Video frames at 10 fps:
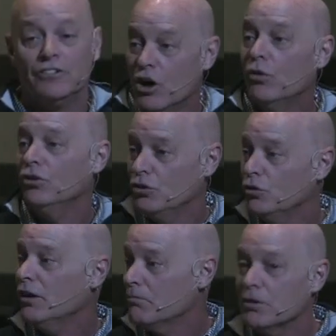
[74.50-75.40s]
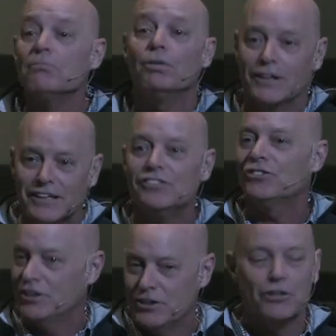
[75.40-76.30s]
No, you have been
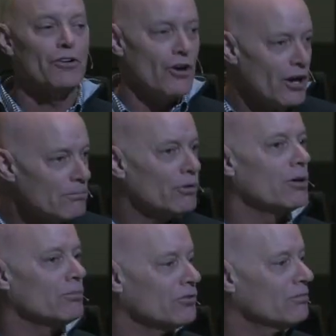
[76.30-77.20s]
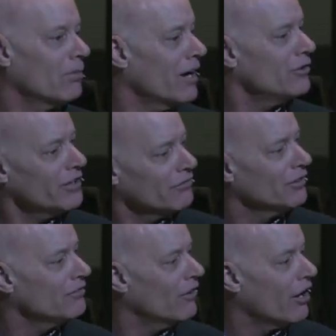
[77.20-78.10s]
placed here on purpose by your
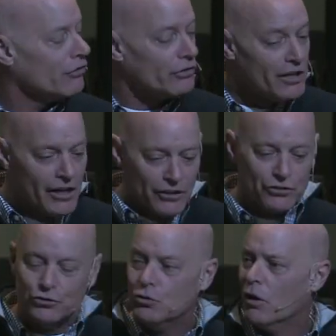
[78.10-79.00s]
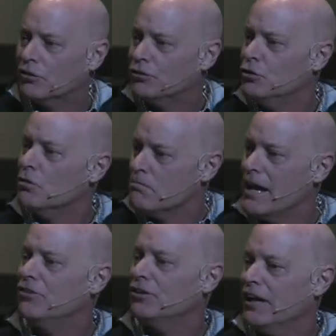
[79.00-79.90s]
Heavenly Father to do what? To do
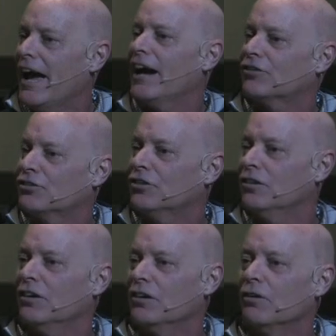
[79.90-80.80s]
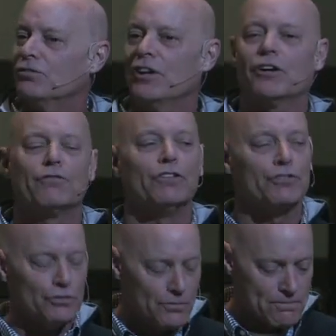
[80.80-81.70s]
amazing acts of
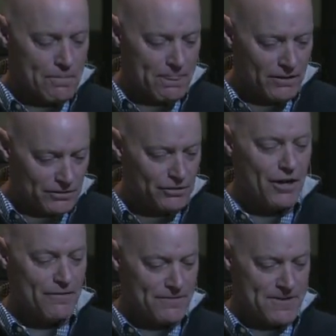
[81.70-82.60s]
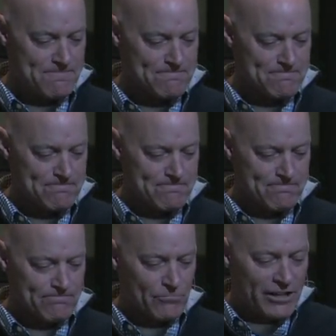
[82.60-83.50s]
sacrificial love
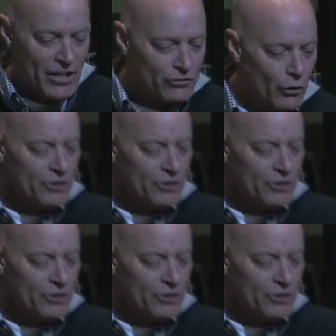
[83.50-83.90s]
Right? So,